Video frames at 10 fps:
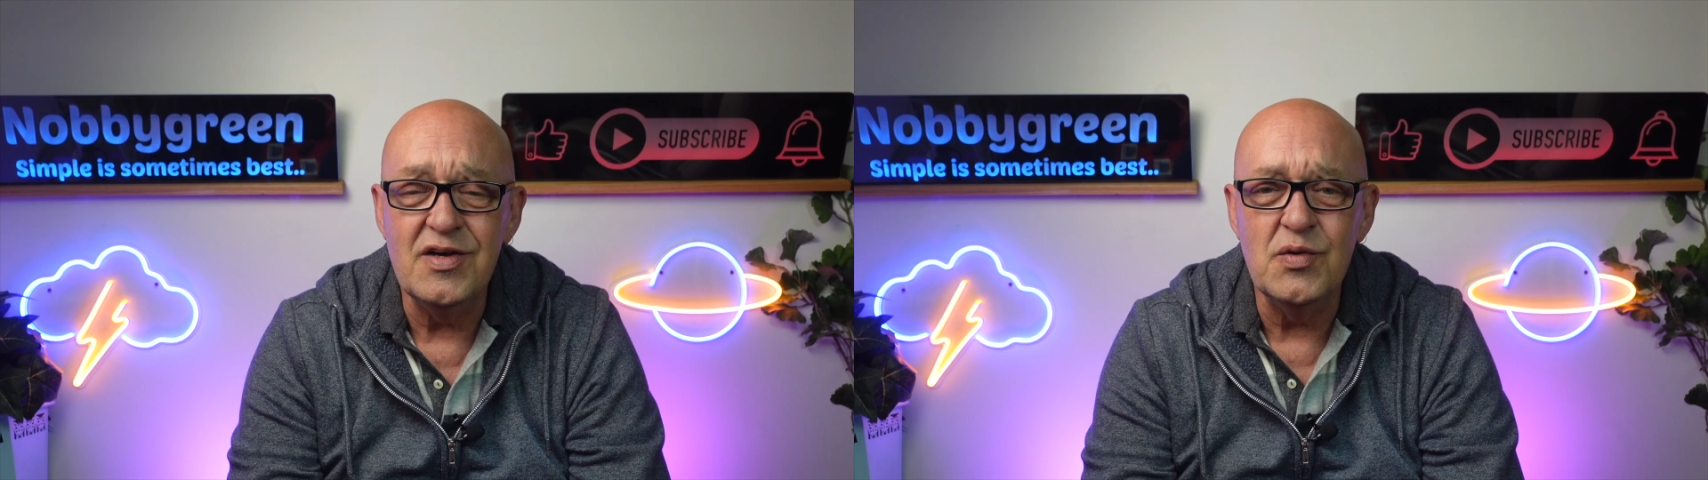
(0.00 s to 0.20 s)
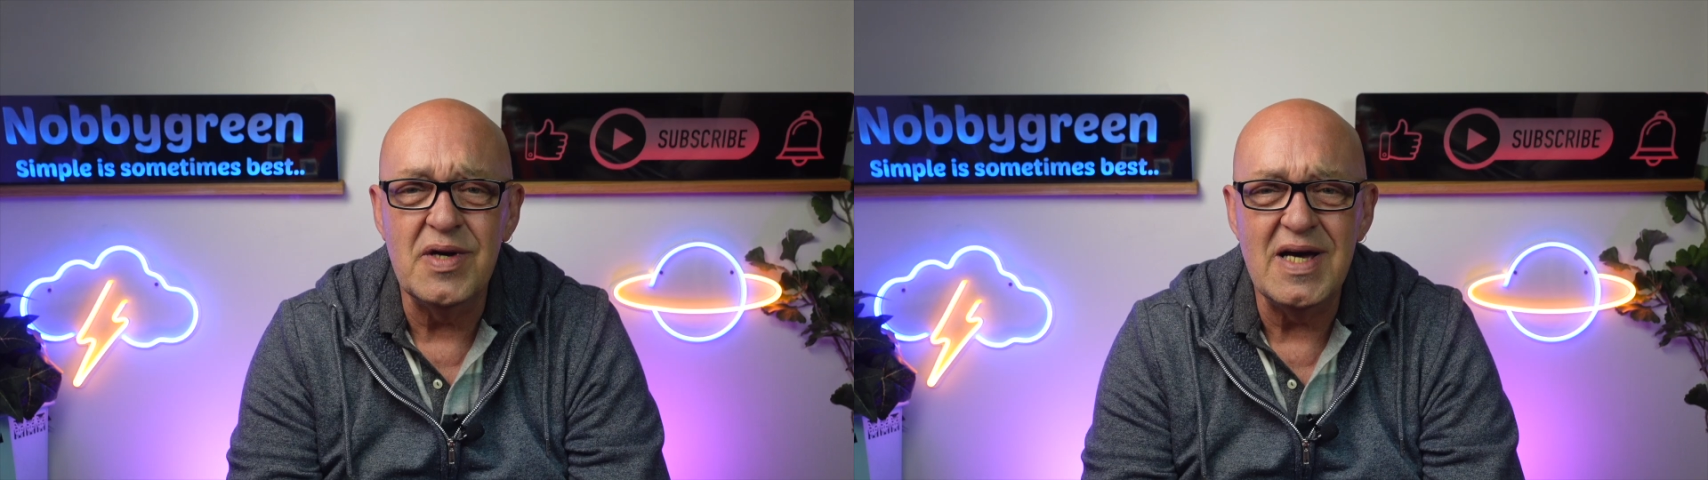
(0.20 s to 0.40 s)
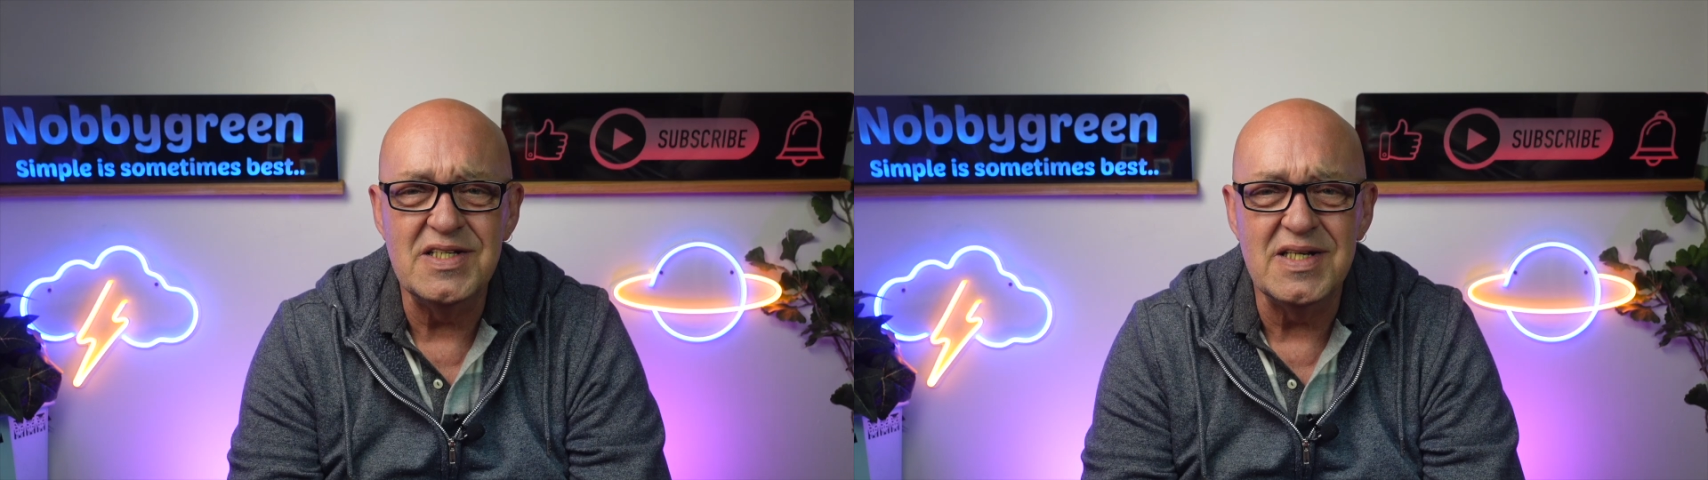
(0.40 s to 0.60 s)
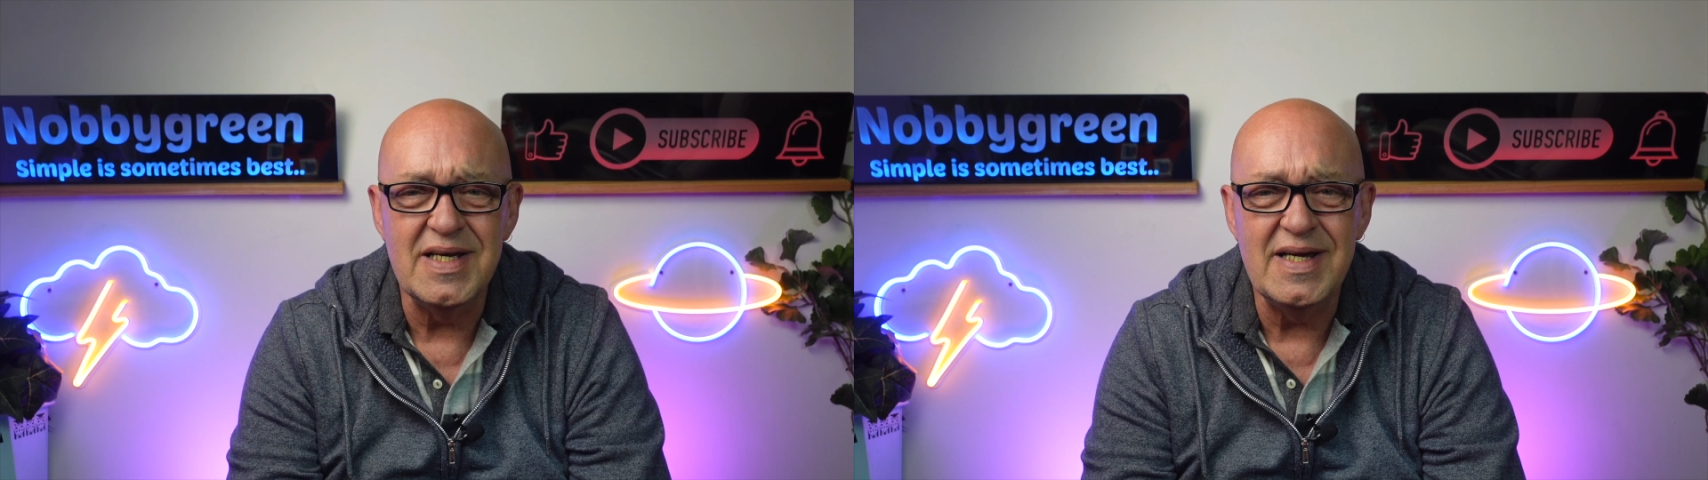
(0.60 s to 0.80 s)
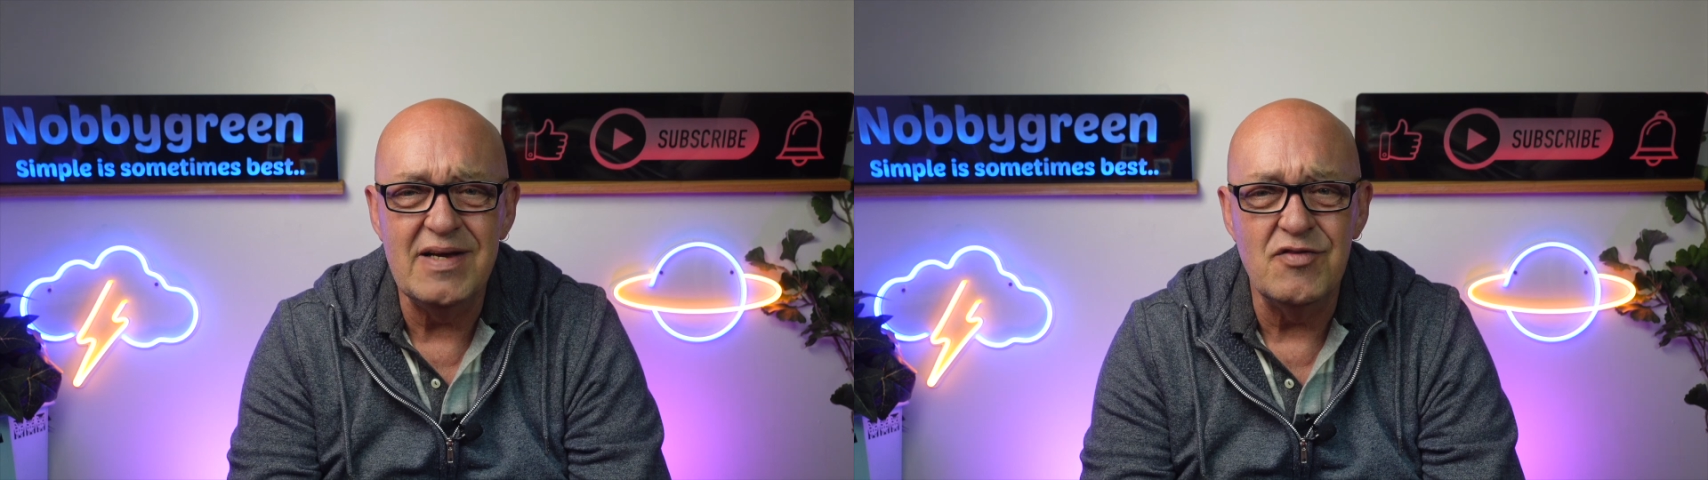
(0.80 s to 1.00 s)
UK's
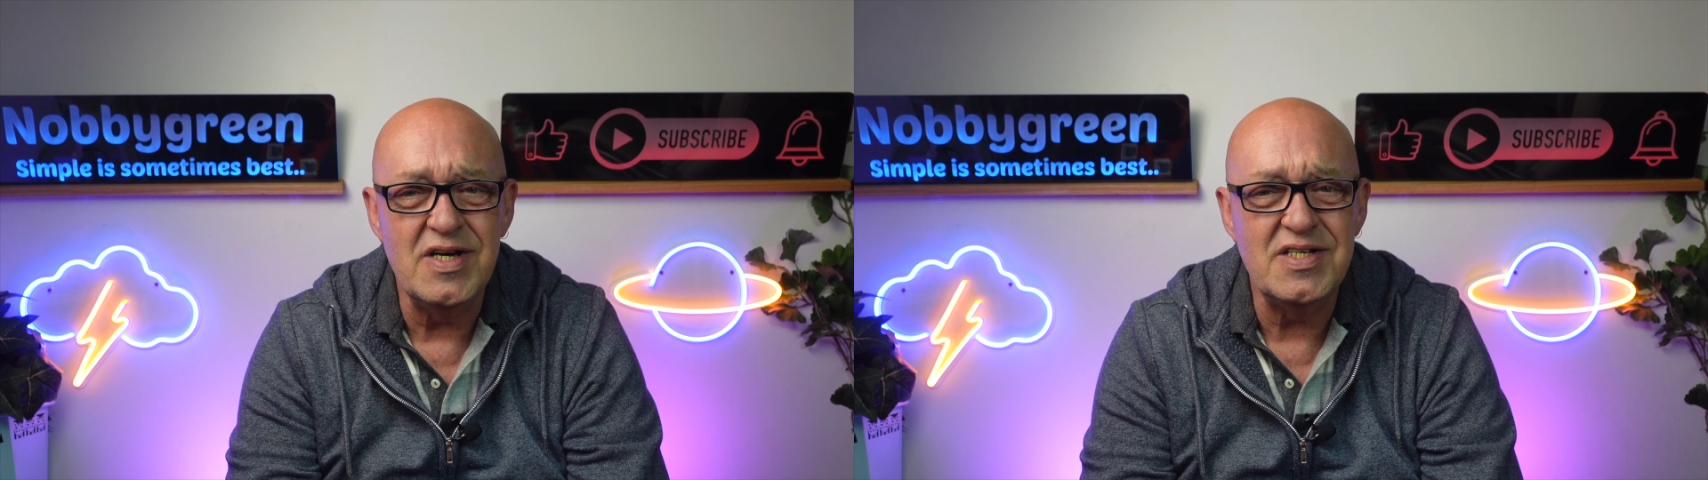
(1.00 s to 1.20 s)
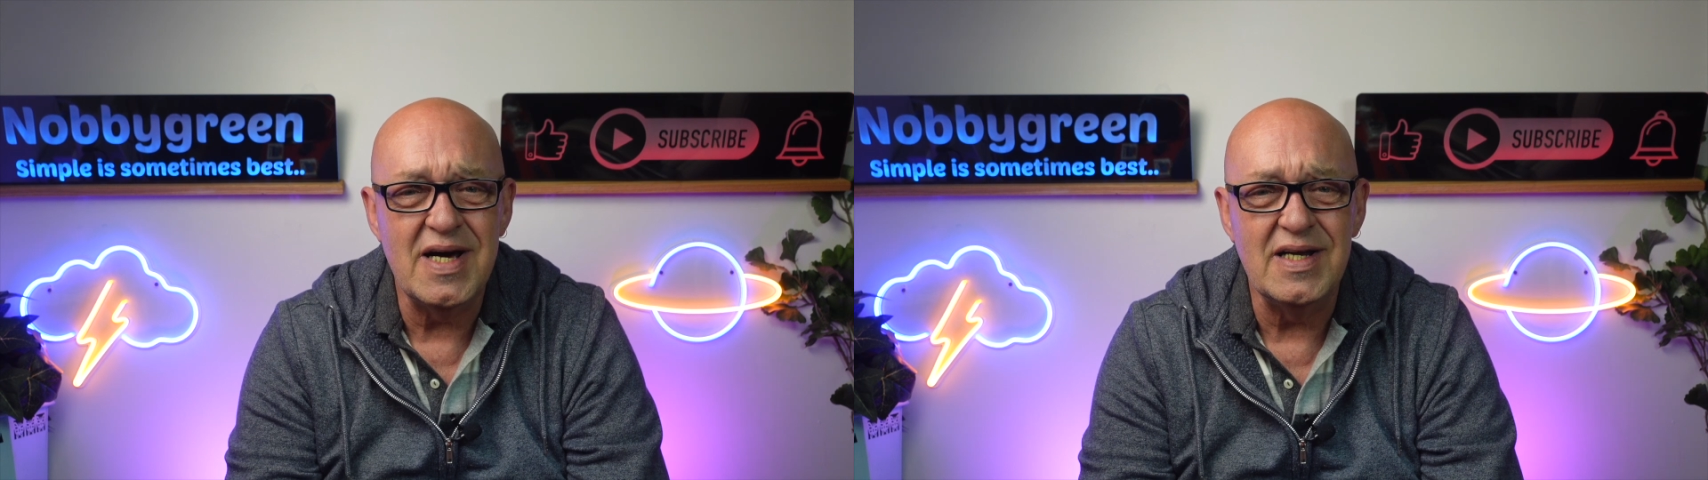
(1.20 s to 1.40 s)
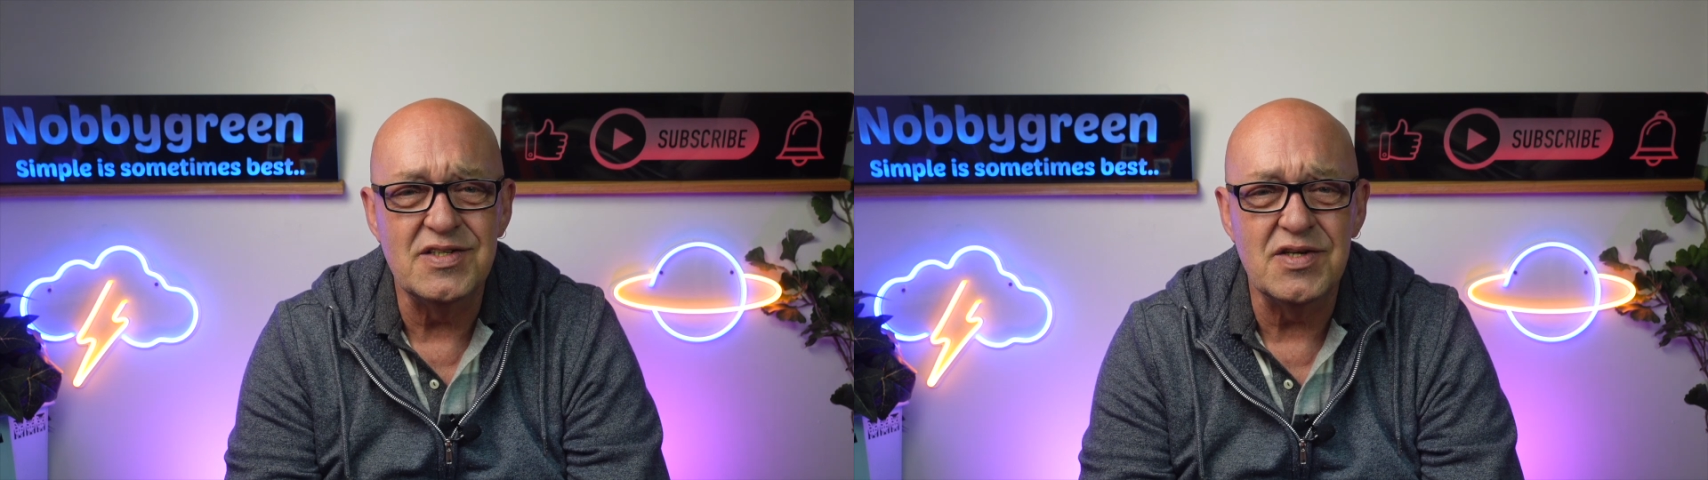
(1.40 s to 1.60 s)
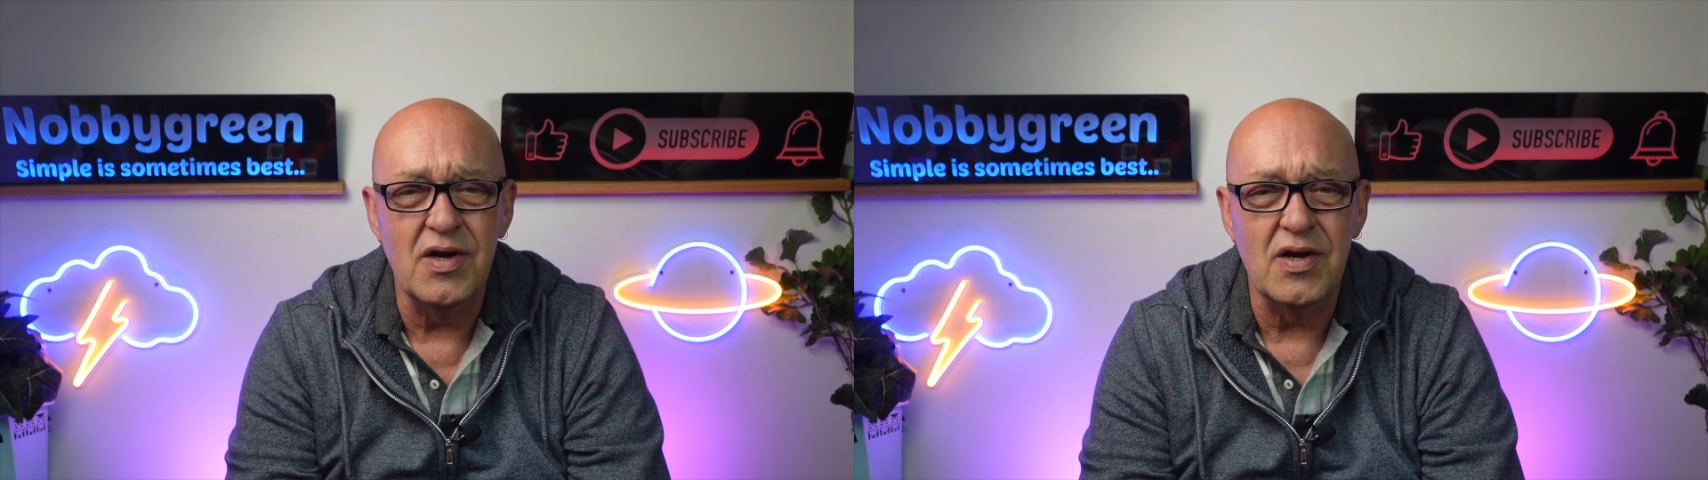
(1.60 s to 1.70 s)
leading retailers,